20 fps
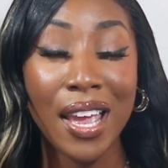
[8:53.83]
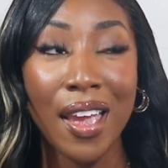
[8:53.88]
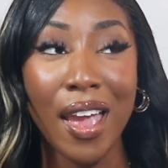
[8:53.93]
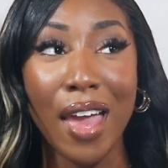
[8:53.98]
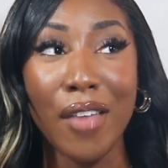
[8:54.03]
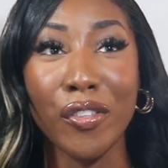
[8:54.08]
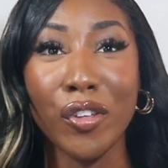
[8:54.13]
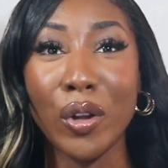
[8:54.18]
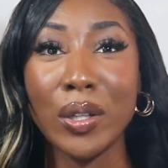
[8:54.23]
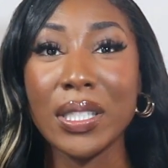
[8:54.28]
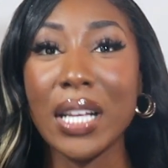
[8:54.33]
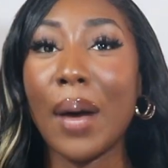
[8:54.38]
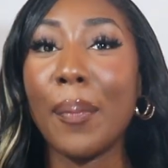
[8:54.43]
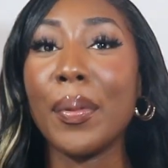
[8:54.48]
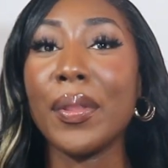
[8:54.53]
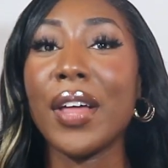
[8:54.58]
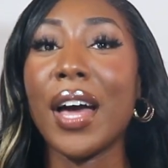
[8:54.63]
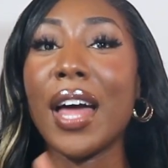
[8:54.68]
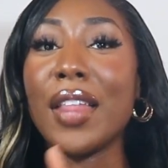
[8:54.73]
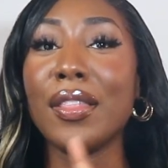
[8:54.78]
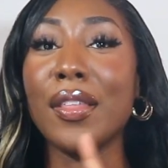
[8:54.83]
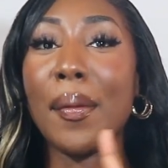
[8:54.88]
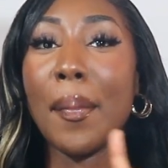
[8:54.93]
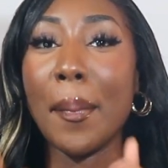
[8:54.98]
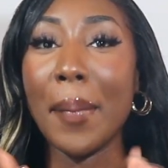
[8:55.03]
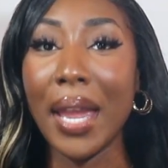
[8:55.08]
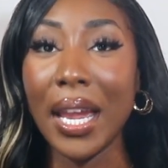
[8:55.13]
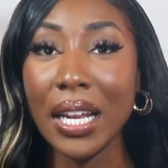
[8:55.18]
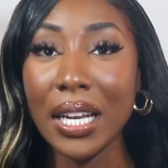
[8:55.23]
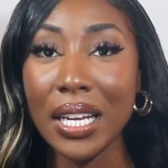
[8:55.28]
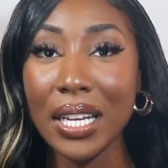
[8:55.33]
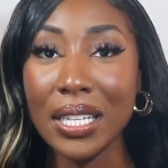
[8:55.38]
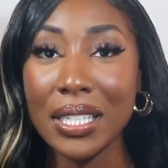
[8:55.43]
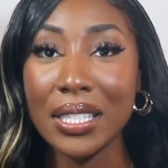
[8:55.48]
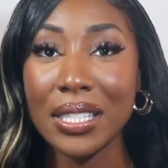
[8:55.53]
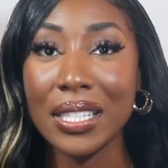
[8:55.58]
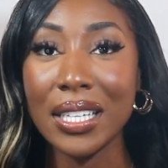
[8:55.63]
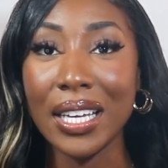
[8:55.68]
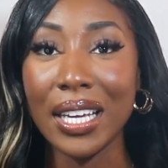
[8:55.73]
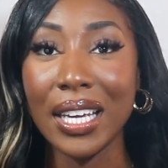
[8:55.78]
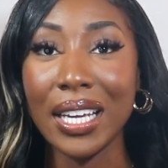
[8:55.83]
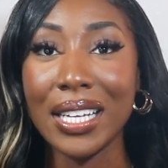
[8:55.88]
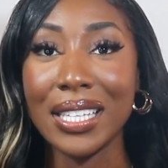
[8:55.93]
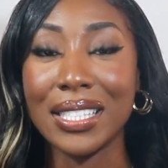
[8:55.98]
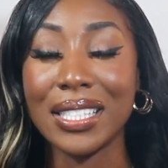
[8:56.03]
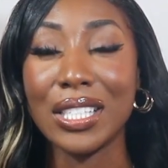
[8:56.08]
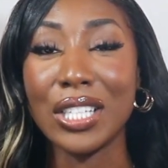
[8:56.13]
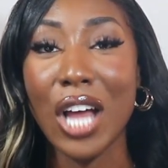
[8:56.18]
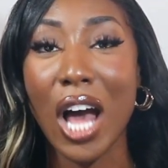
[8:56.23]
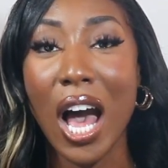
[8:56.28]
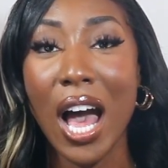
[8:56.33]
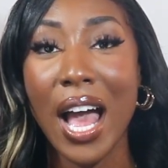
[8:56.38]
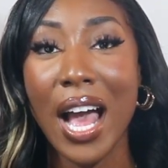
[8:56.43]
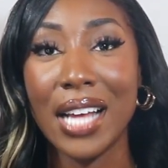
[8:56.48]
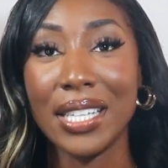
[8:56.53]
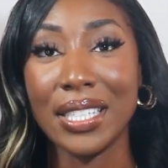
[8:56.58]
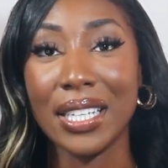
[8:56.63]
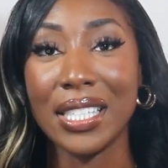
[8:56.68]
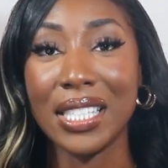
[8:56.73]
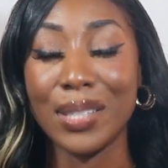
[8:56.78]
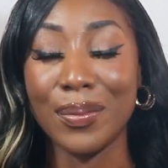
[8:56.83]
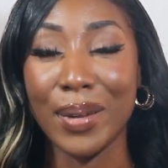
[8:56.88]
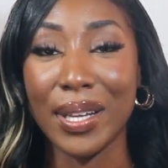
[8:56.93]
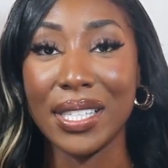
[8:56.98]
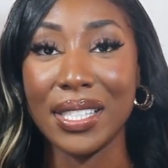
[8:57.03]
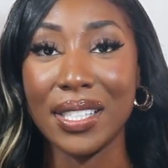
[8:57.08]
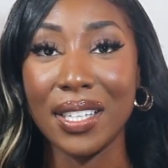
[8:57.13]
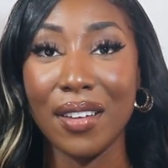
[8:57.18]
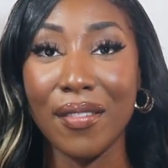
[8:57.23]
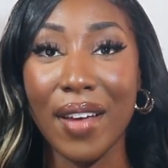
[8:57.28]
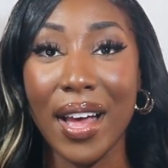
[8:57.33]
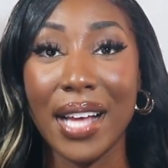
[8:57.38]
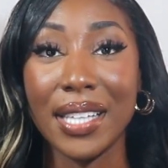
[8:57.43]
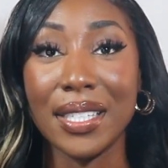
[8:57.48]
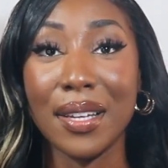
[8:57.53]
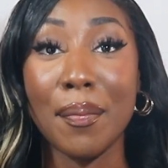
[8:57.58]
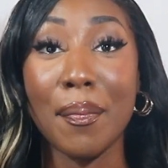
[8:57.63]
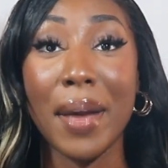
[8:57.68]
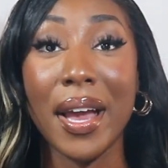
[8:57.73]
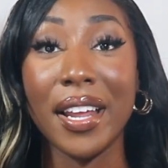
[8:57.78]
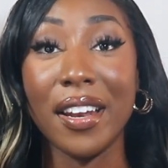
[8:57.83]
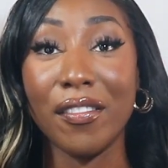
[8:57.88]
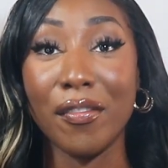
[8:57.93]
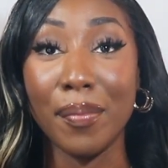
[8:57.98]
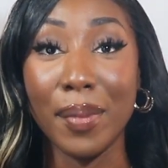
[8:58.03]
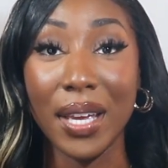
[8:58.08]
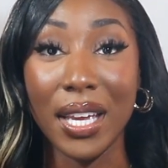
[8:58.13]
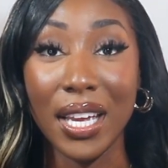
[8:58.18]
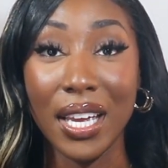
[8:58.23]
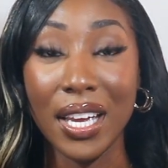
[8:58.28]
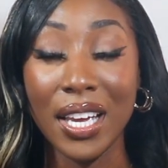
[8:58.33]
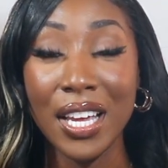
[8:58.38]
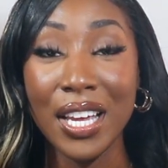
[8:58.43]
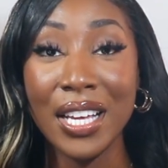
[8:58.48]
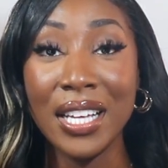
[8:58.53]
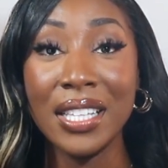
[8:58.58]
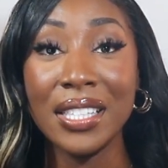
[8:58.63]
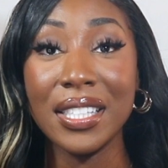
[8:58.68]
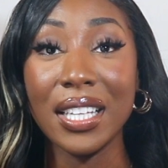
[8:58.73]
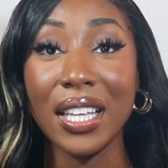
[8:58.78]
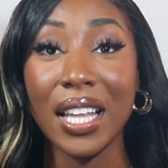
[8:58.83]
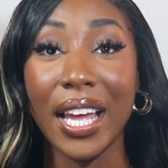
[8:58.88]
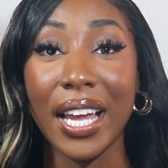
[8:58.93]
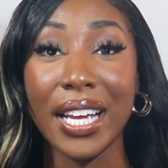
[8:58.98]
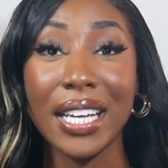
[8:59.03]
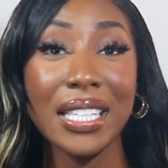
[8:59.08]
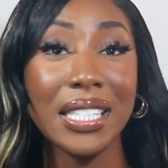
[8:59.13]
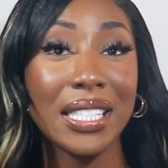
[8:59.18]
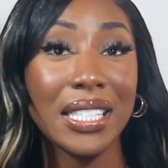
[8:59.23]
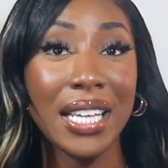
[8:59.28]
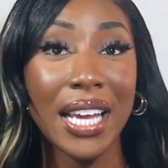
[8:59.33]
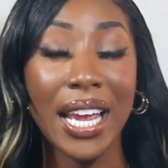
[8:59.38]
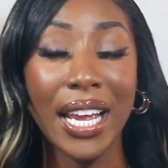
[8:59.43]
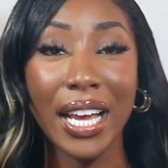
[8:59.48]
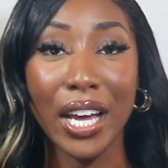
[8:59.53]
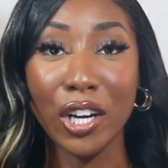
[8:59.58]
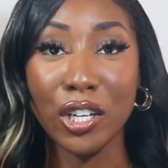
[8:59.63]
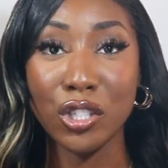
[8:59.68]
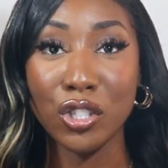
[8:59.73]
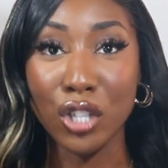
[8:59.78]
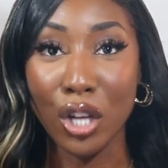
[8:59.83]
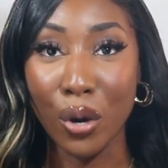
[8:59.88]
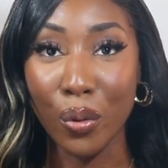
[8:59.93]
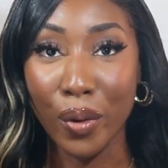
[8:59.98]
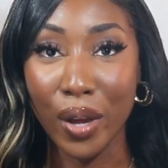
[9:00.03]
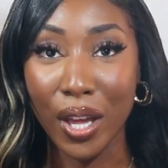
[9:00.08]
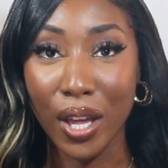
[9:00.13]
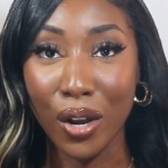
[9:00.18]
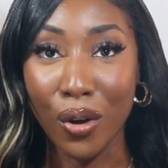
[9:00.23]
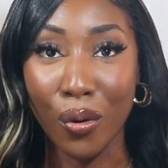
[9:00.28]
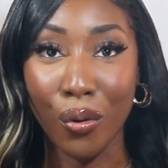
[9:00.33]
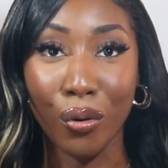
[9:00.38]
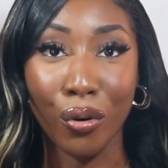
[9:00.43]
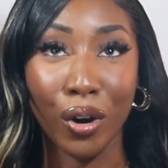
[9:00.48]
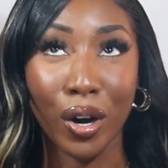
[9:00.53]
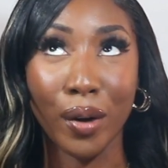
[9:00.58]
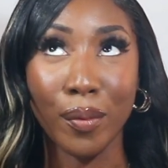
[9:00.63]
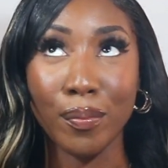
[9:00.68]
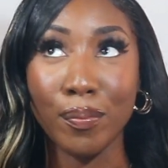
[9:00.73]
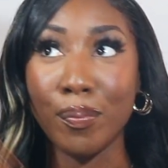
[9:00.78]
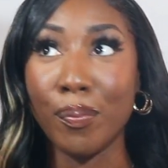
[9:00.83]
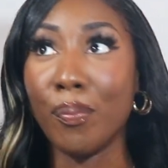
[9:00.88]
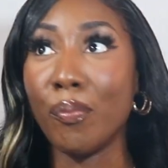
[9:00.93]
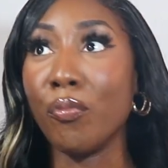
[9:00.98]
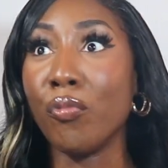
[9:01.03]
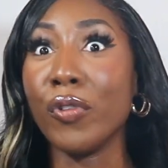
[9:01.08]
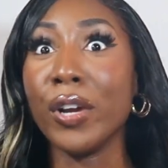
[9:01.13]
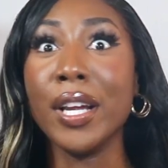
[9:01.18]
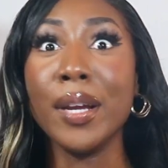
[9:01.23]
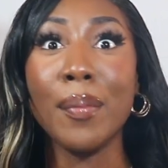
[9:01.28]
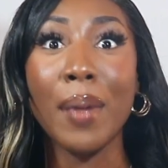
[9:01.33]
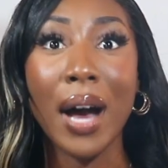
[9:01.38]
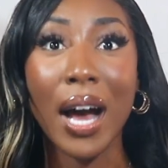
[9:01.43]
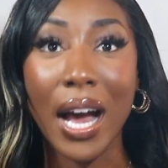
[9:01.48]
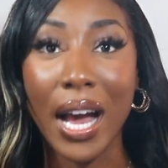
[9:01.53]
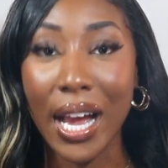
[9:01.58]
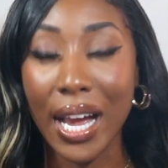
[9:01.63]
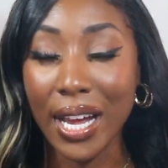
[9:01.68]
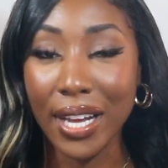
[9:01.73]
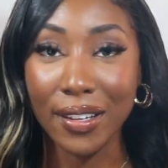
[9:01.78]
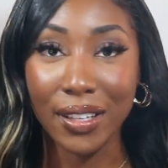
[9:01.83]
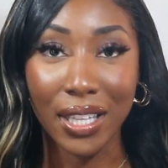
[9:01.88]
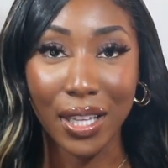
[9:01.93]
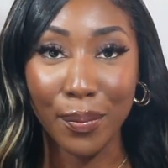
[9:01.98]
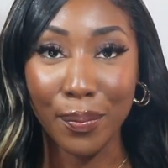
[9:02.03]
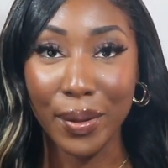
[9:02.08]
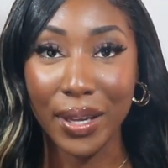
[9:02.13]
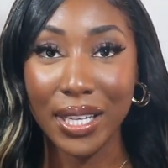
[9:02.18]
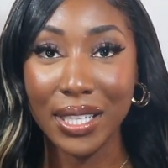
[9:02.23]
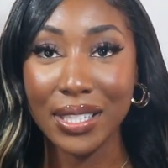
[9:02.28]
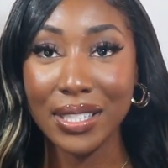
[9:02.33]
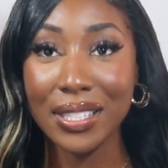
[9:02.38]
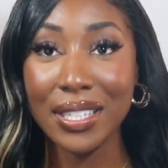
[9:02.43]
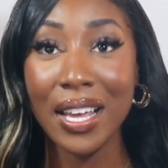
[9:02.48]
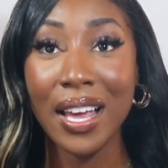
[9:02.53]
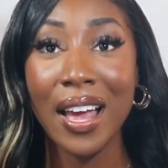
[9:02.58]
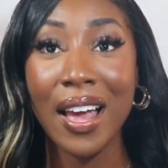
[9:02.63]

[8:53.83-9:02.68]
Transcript: and then on top of that, the maintenance is not as expensive as it might have been to like take out a sew-in or rebuy clip-ins,